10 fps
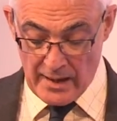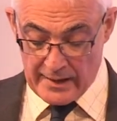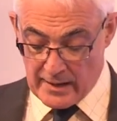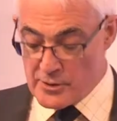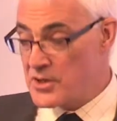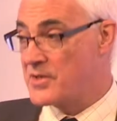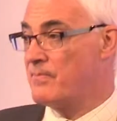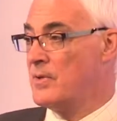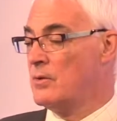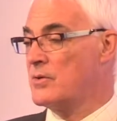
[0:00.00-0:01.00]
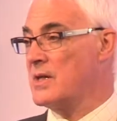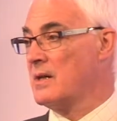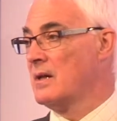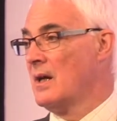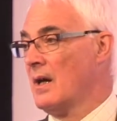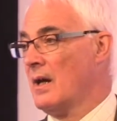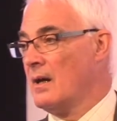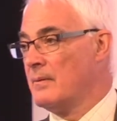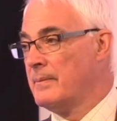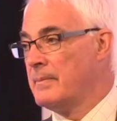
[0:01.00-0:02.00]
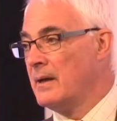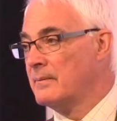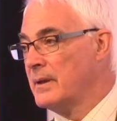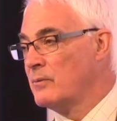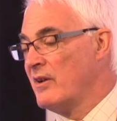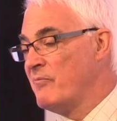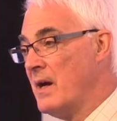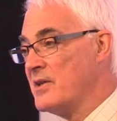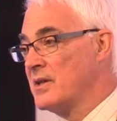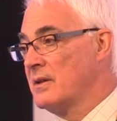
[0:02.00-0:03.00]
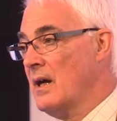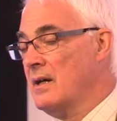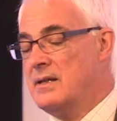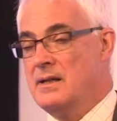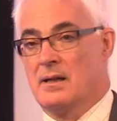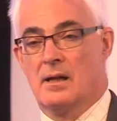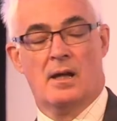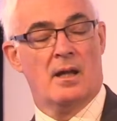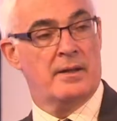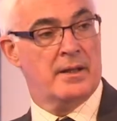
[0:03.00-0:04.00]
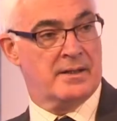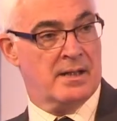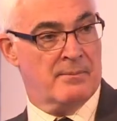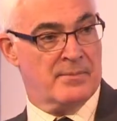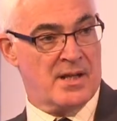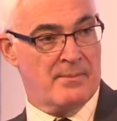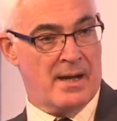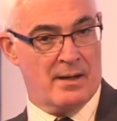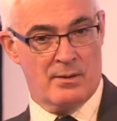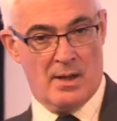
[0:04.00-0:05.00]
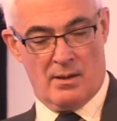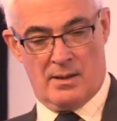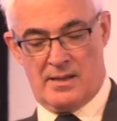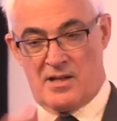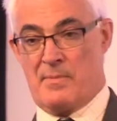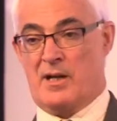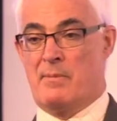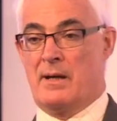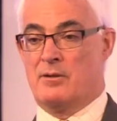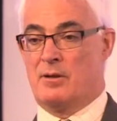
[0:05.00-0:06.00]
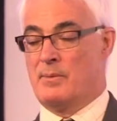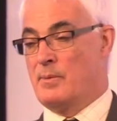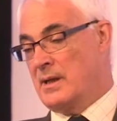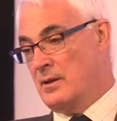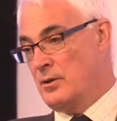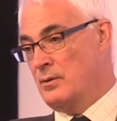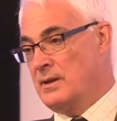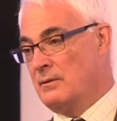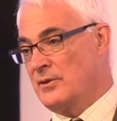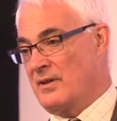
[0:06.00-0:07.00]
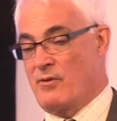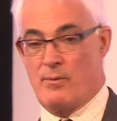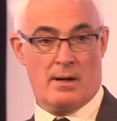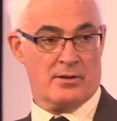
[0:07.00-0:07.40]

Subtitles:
And I just, you know, say, by way of passing, the idea that somehow it doesn't matter about Europe, we can do deals everywhere